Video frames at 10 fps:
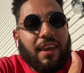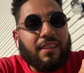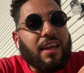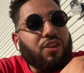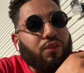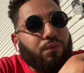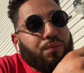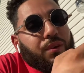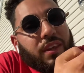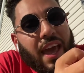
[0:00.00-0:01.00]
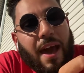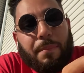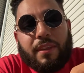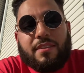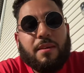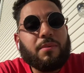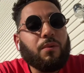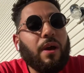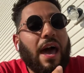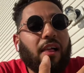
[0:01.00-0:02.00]
then you're really happy. Same thing
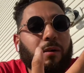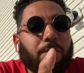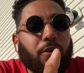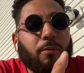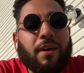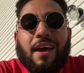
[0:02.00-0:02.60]
with Alec Boehm.